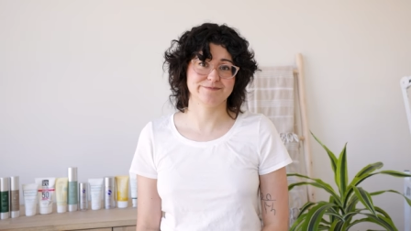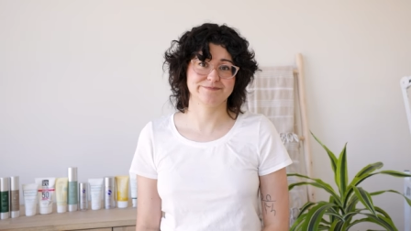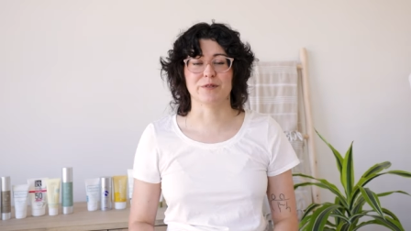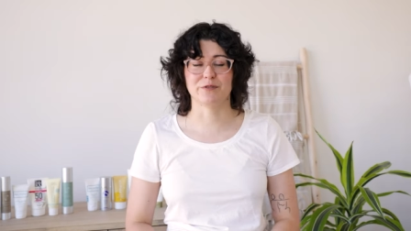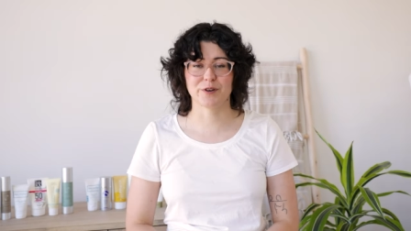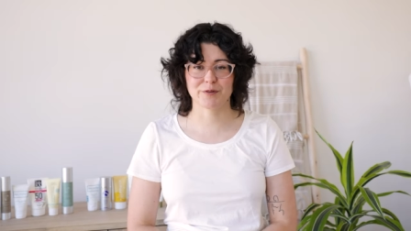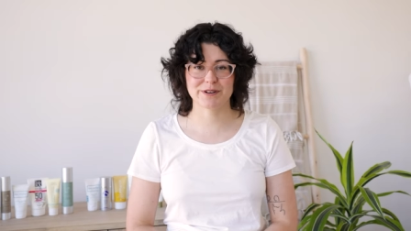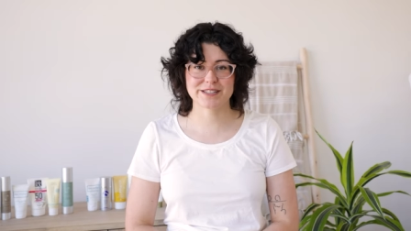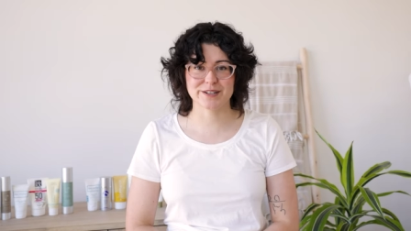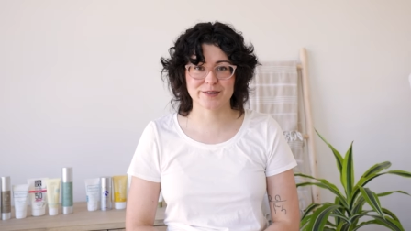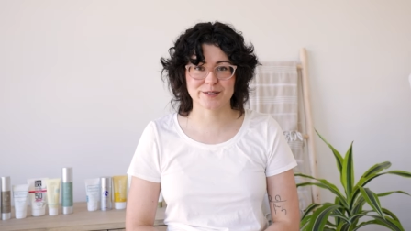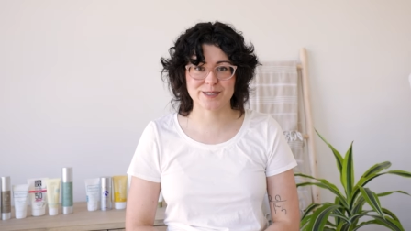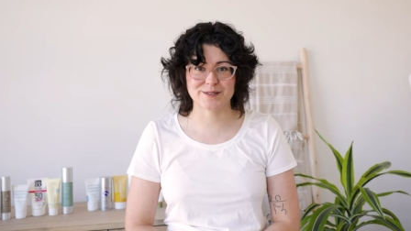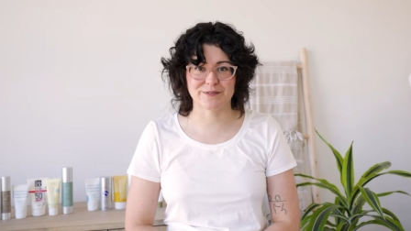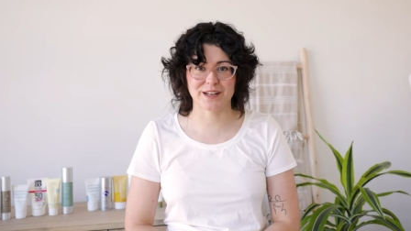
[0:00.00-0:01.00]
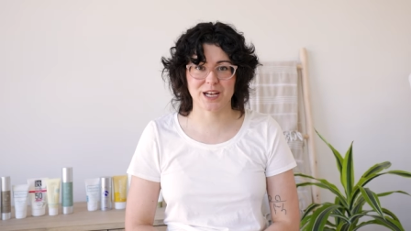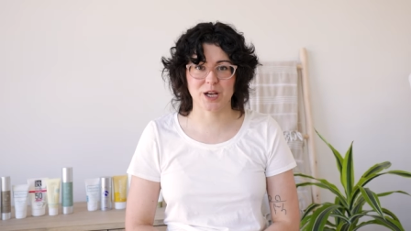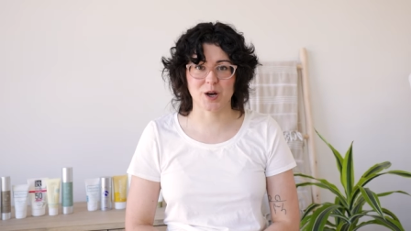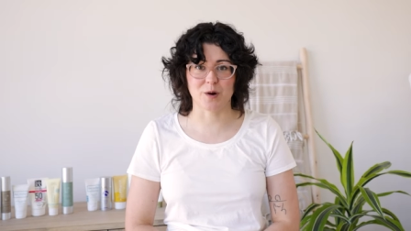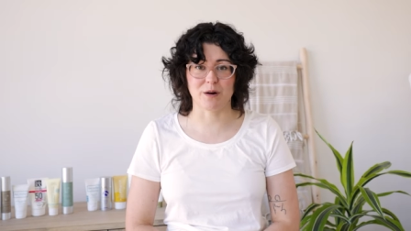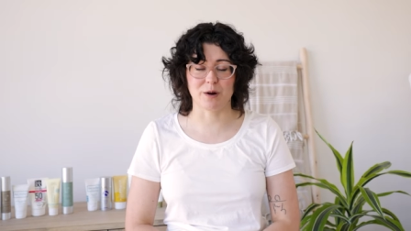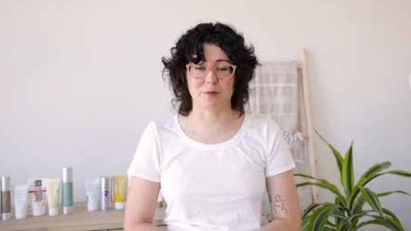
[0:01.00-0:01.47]
Before we start this
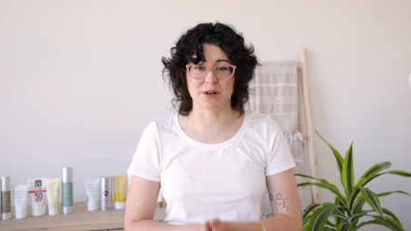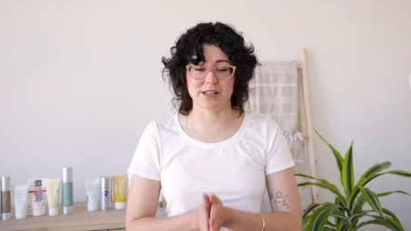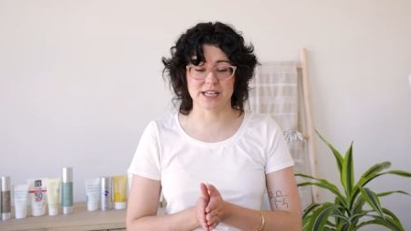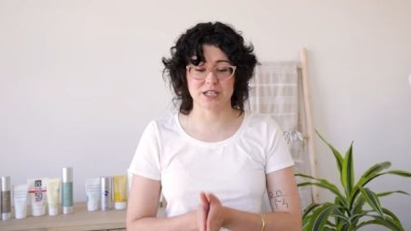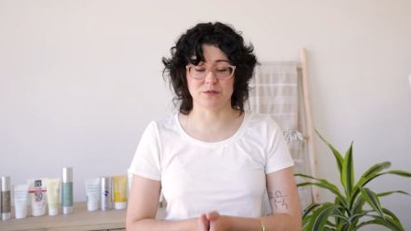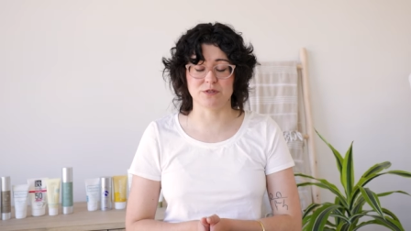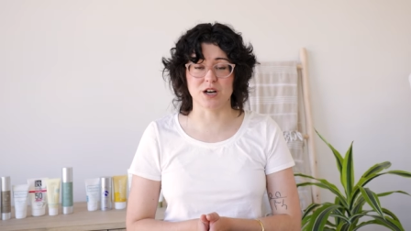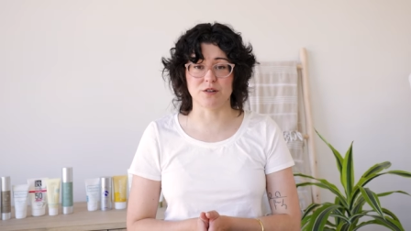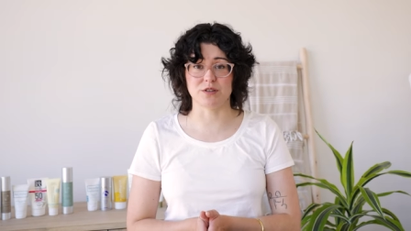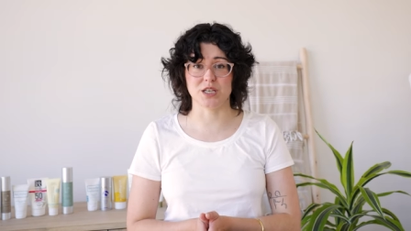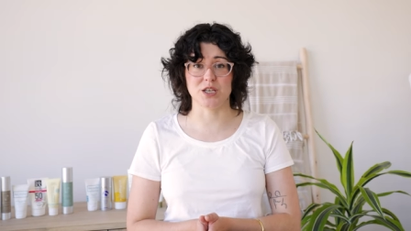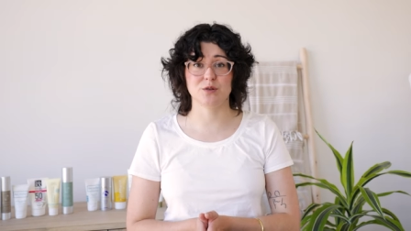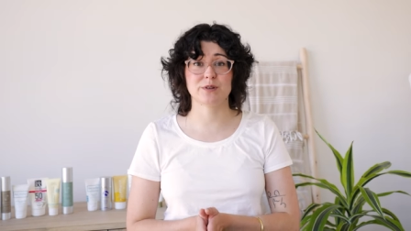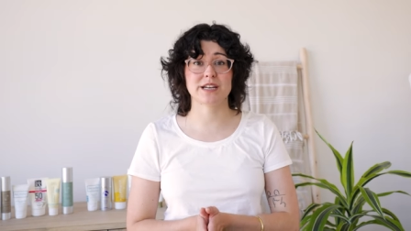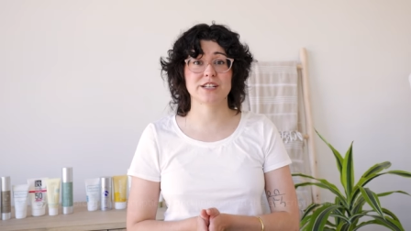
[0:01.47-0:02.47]
video, I wanna let you know that you